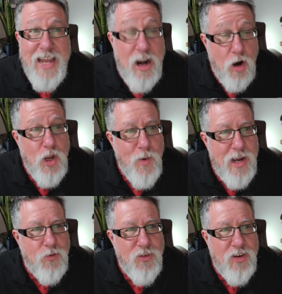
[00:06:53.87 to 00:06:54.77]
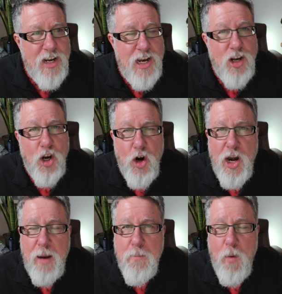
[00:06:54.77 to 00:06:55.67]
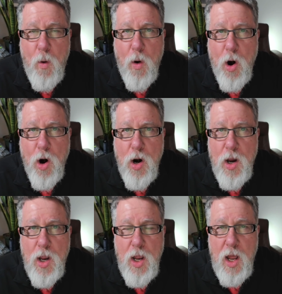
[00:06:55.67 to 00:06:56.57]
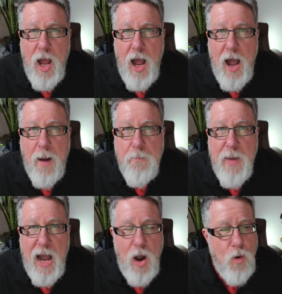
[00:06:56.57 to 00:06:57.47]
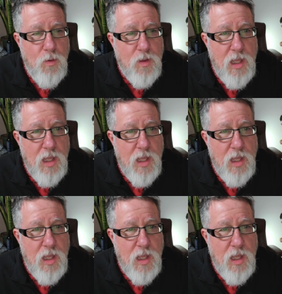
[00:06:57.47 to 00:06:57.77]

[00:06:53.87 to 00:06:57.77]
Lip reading: and are you interested in learning more about